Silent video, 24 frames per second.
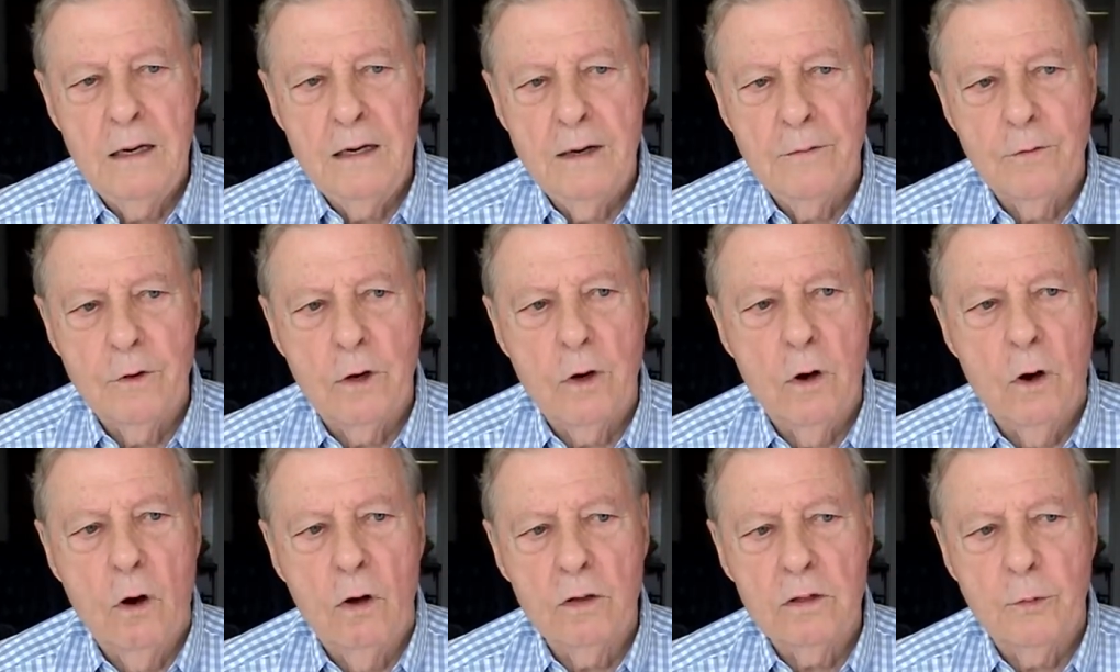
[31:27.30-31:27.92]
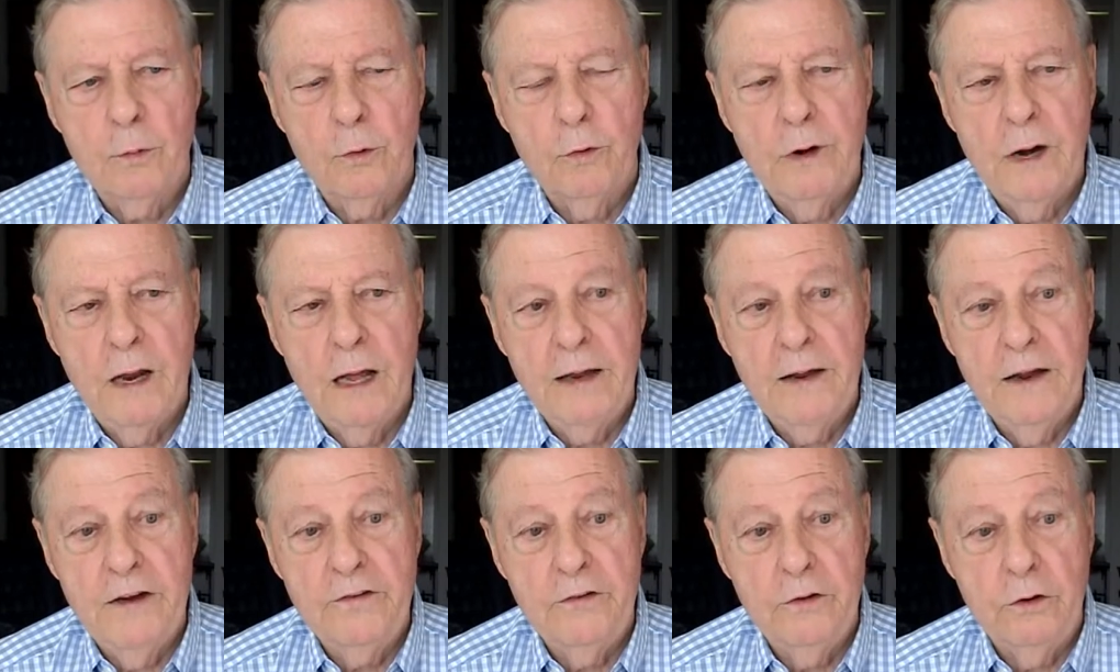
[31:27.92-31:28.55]
I never called them, or
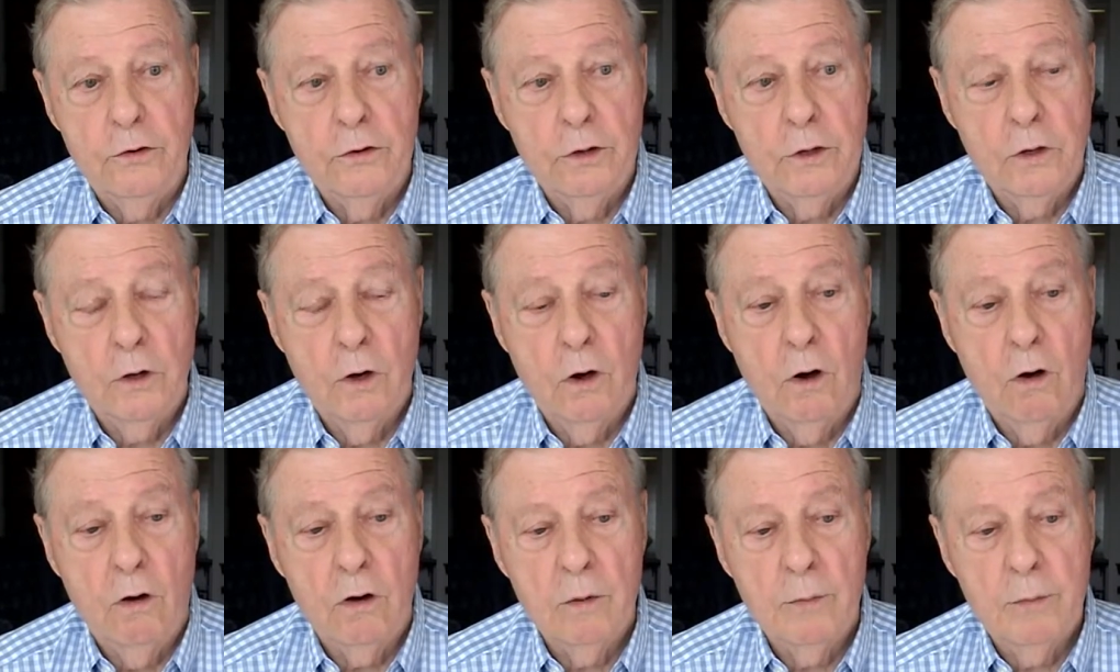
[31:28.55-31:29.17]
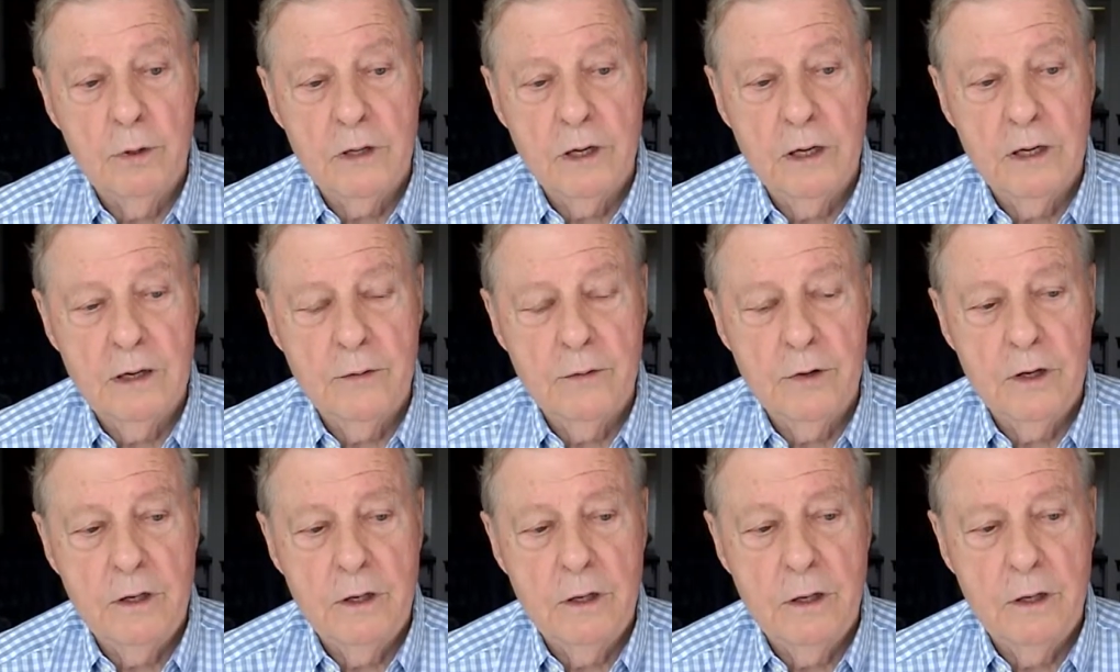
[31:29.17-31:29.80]
I guess you could call them, but I
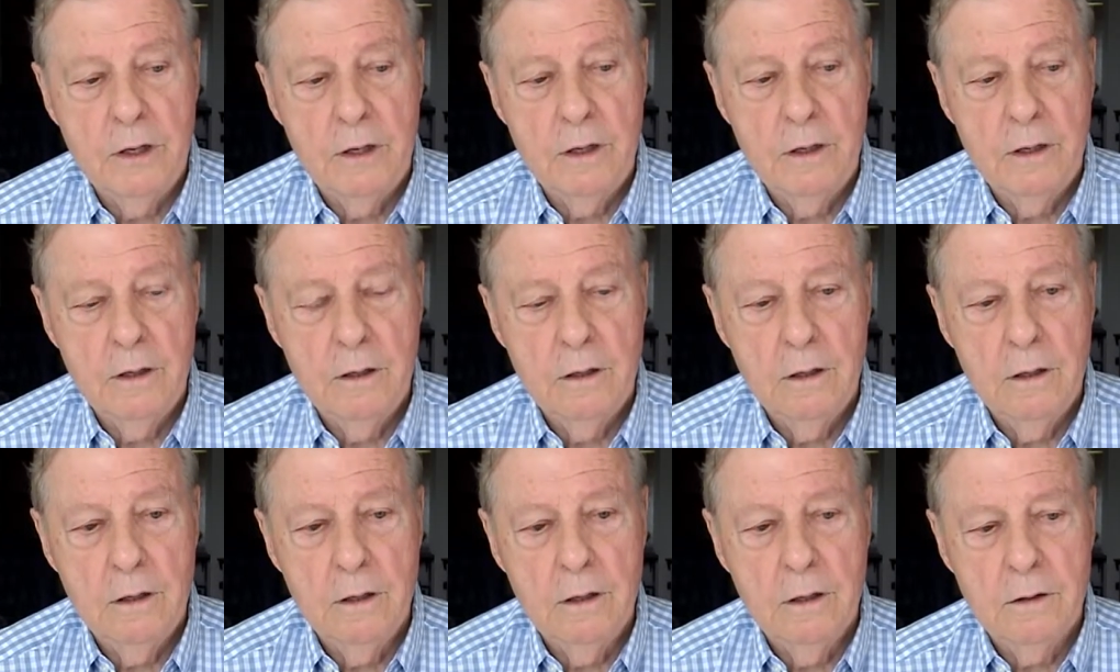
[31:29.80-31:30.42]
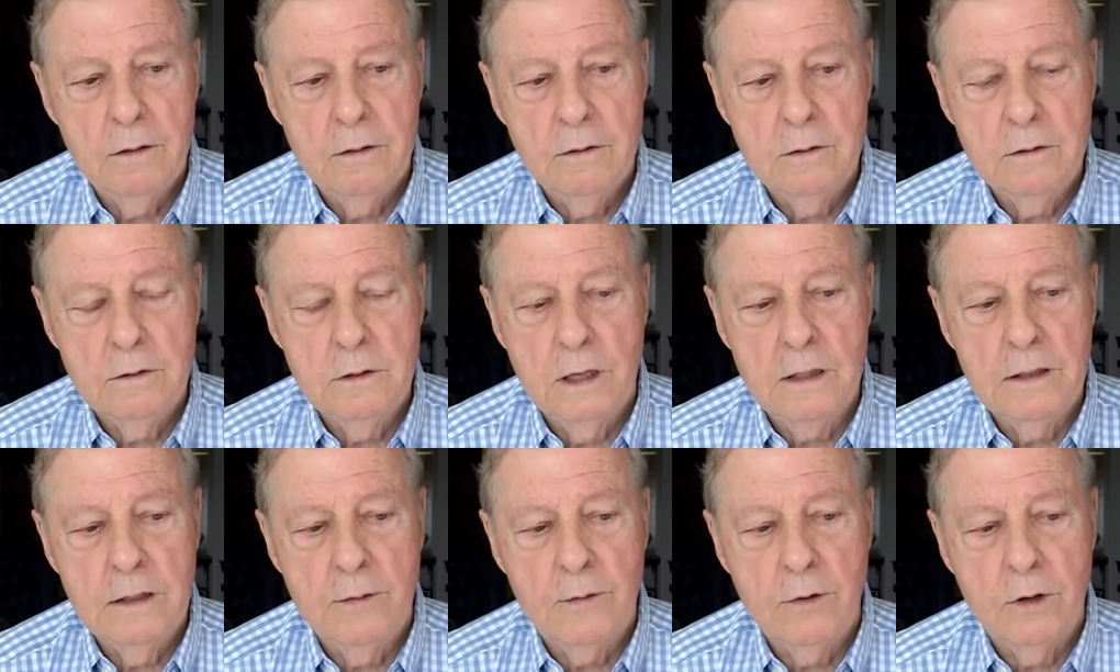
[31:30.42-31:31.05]
never did,
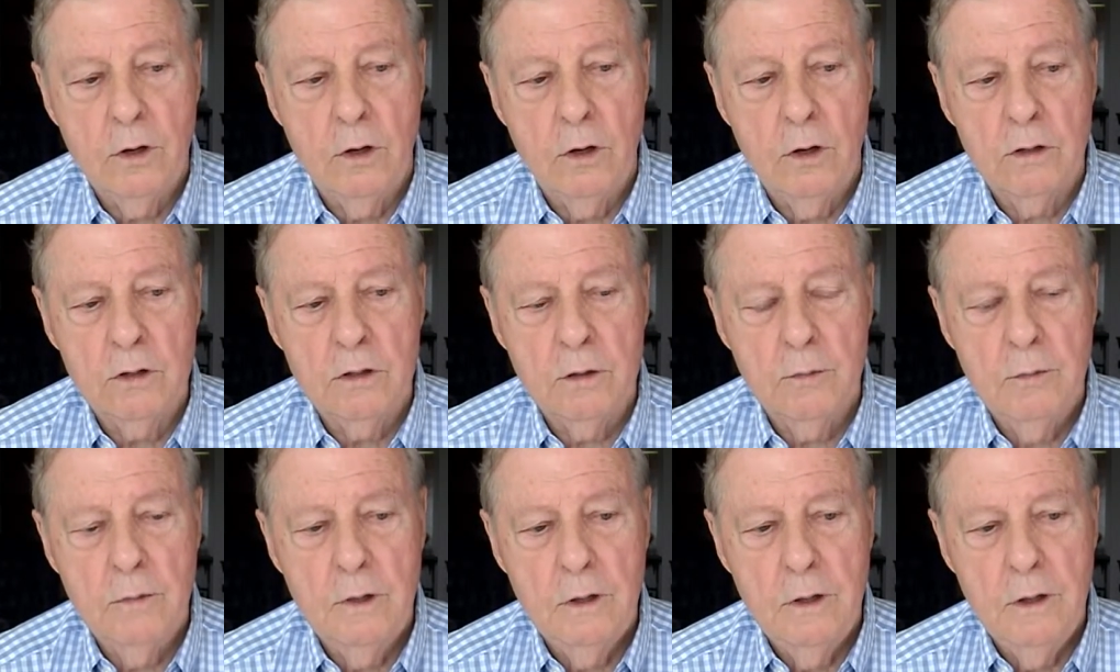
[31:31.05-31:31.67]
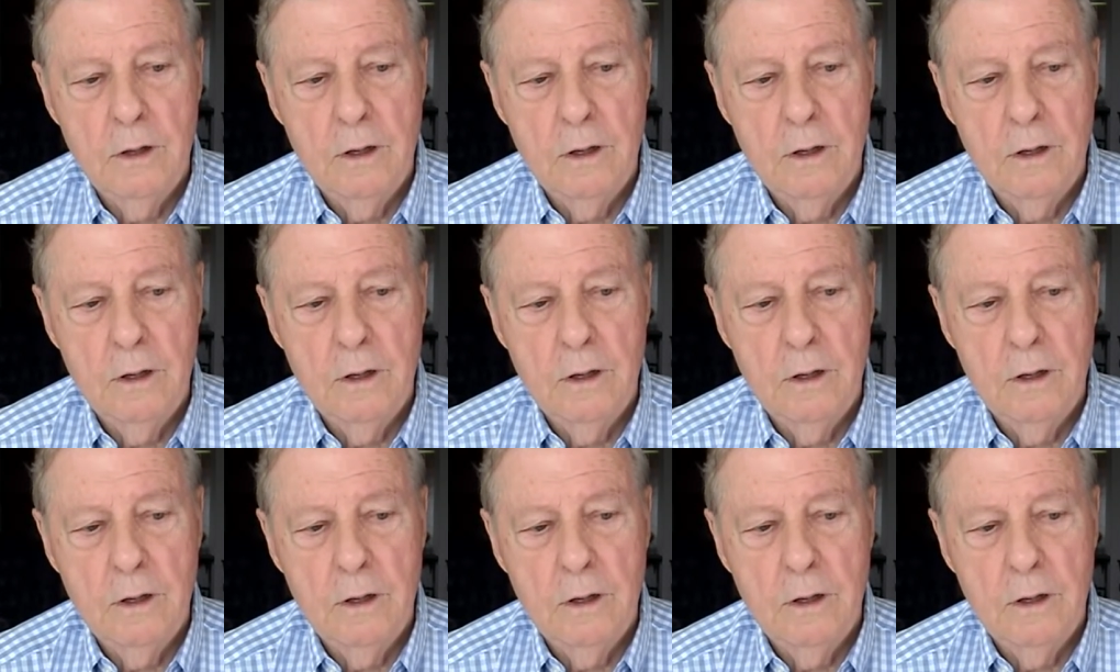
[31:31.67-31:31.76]
uh, I never called them.